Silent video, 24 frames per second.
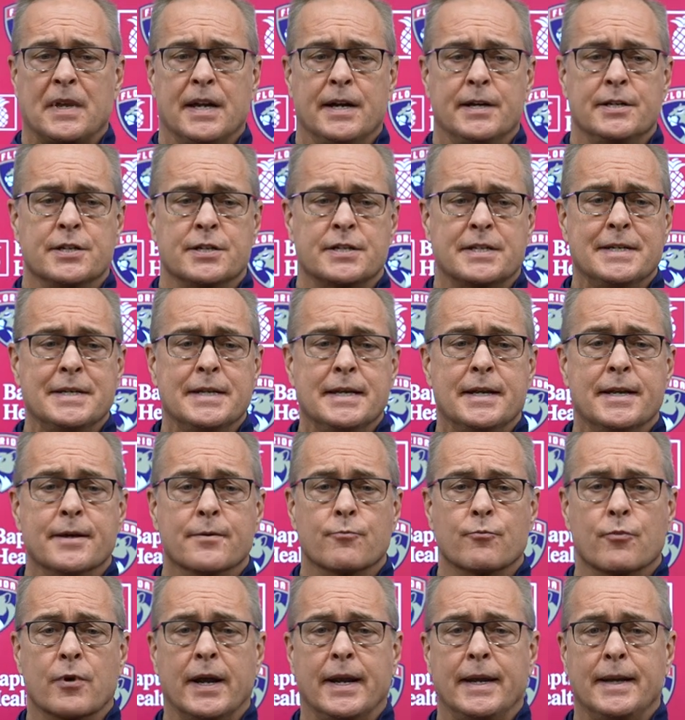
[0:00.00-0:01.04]
I just need
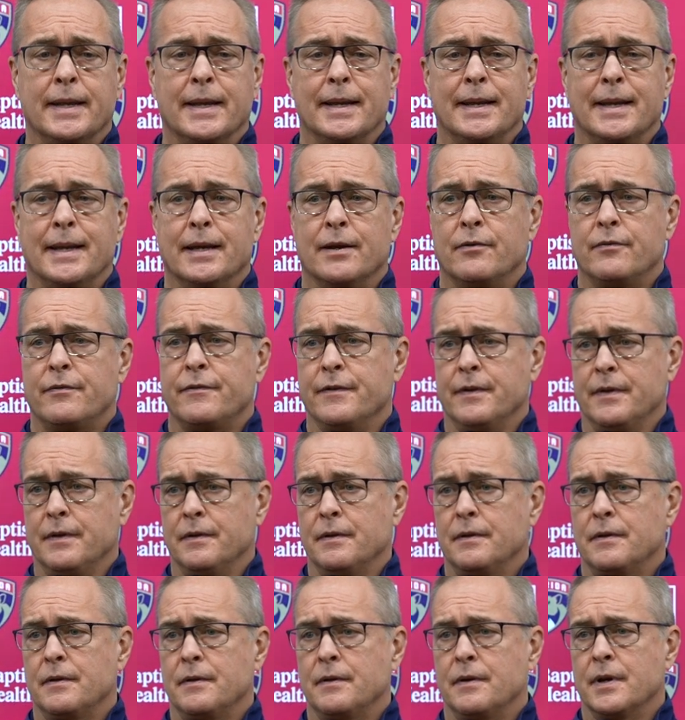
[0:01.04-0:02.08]
him right and healthy.
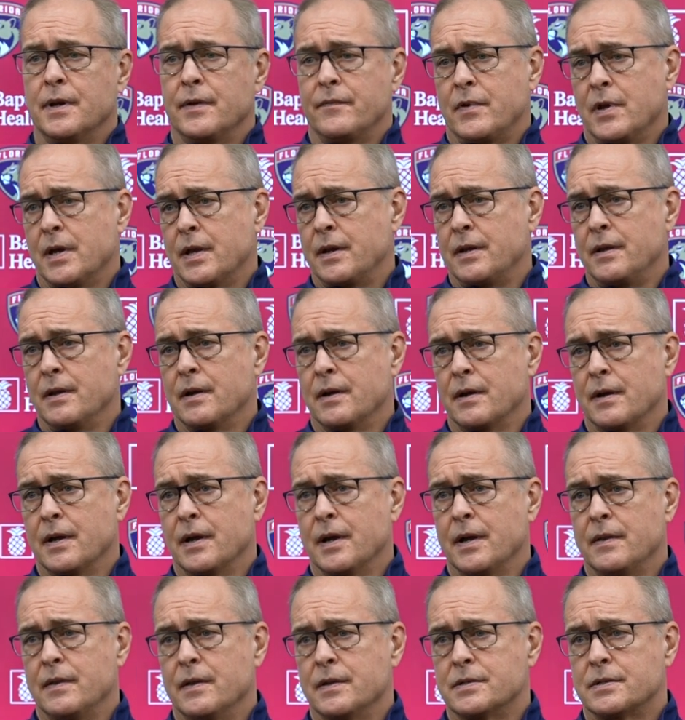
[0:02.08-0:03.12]
And I've got a young
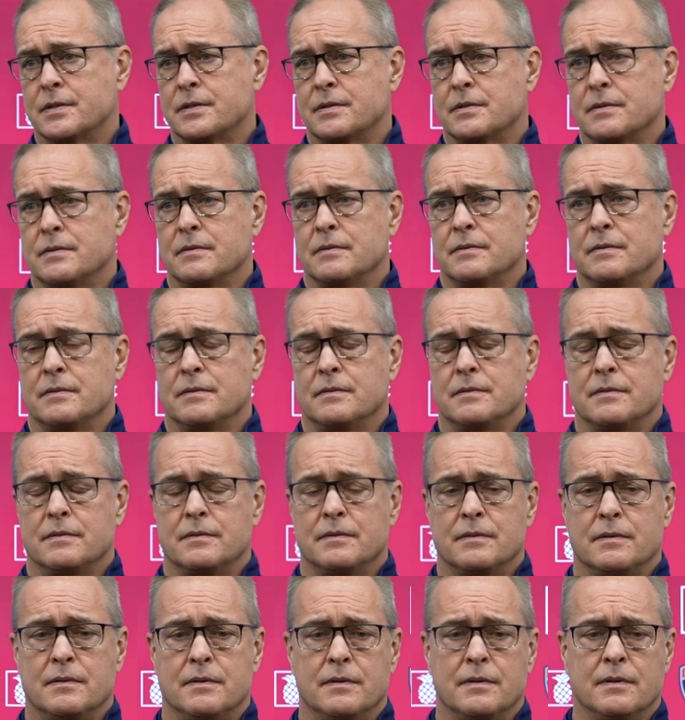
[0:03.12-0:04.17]
guy that's
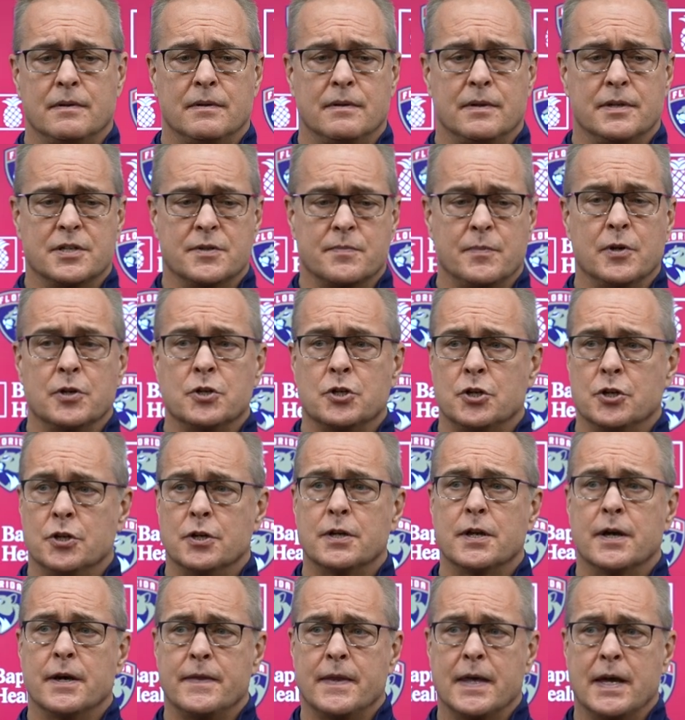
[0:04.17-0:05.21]
been
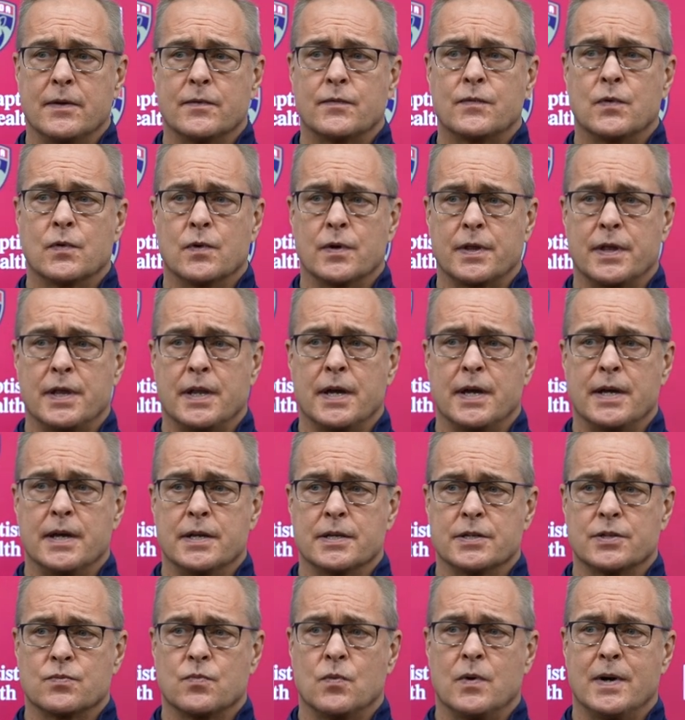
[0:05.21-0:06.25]
good on that fourth line
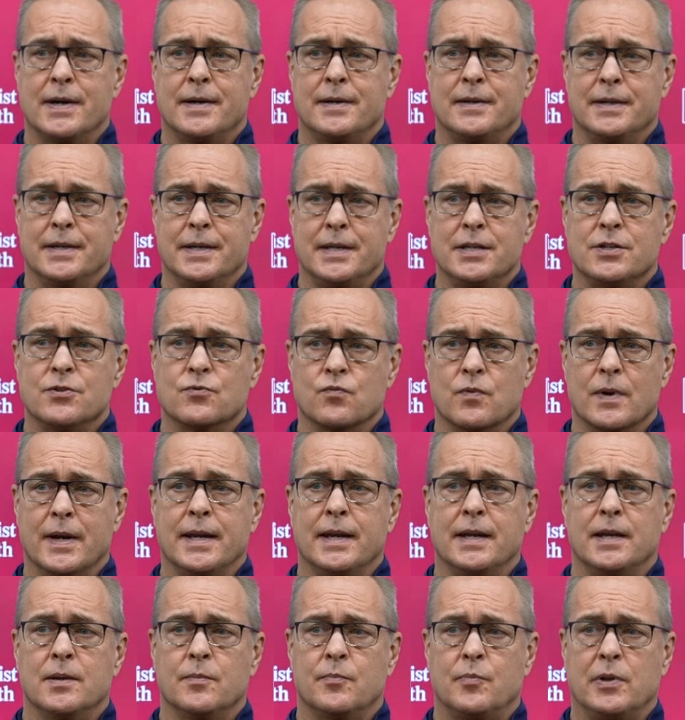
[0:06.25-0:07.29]
as well, and he's
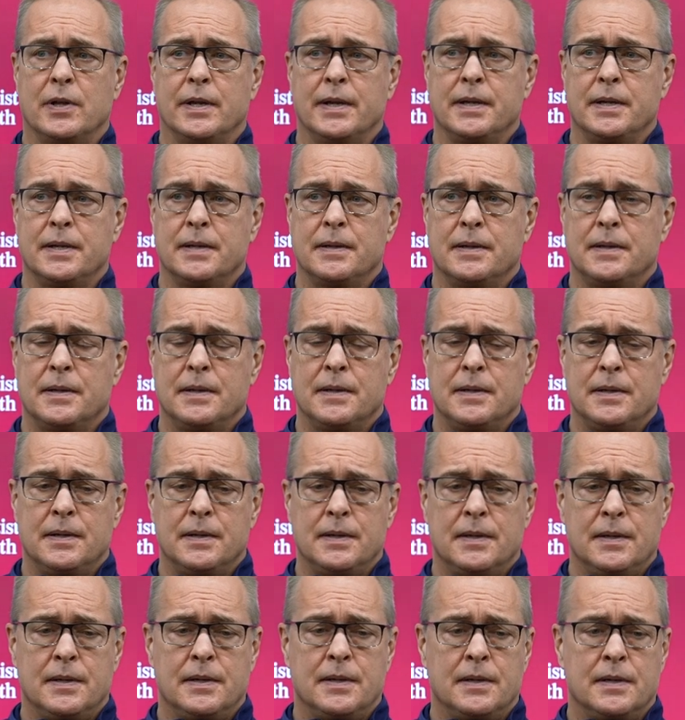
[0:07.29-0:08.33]
ready to play.
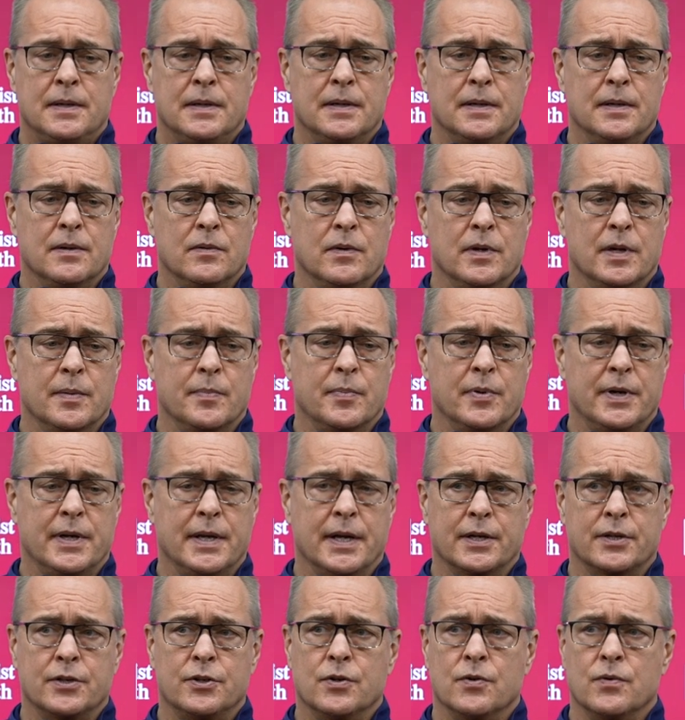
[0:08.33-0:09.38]
I want to
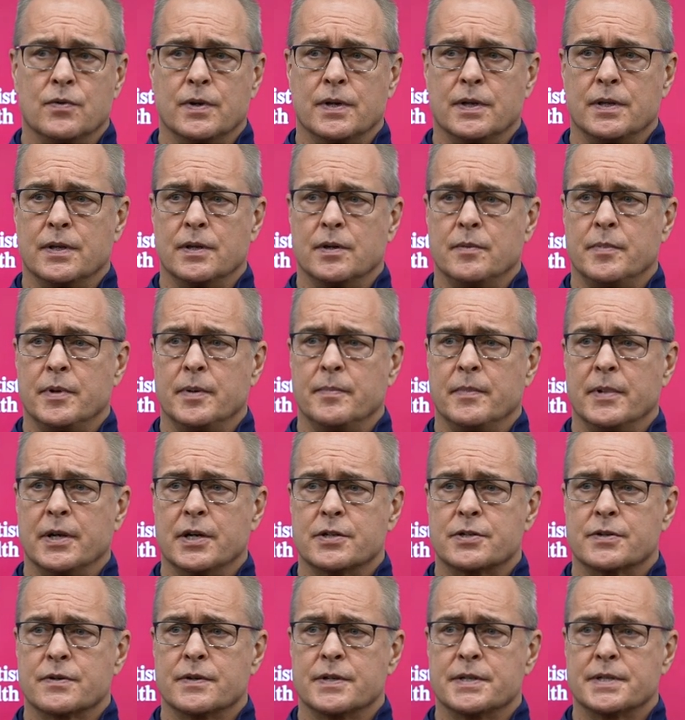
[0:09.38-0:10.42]
protect Yon a little bit, make
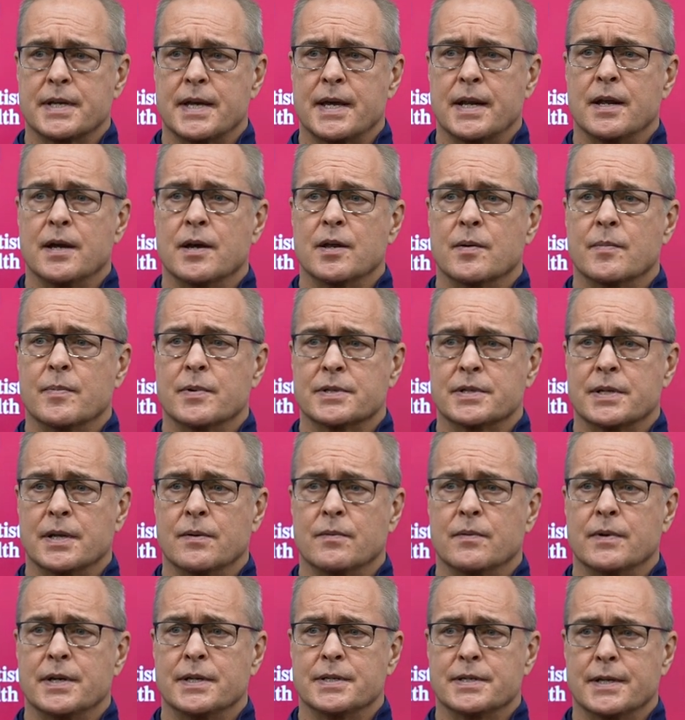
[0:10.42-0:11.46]
sure he's at
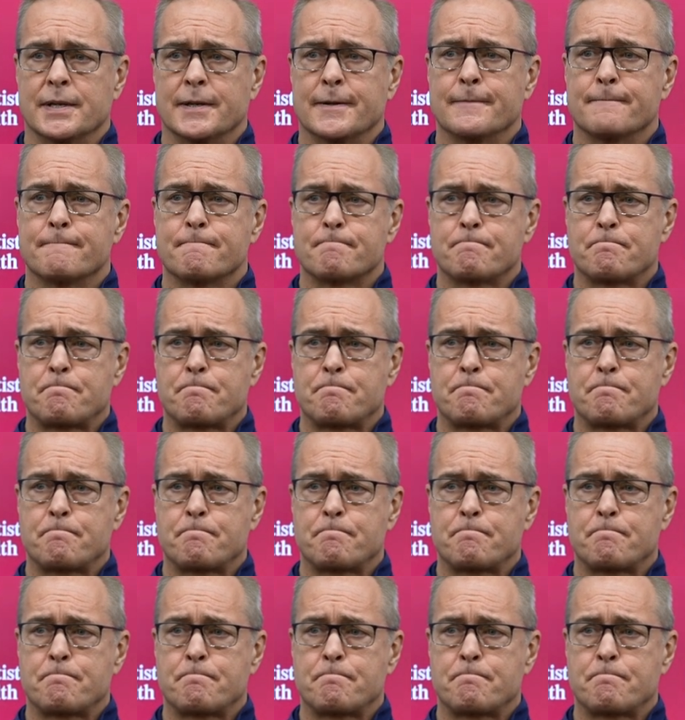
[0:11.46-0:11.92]
100% when he's in.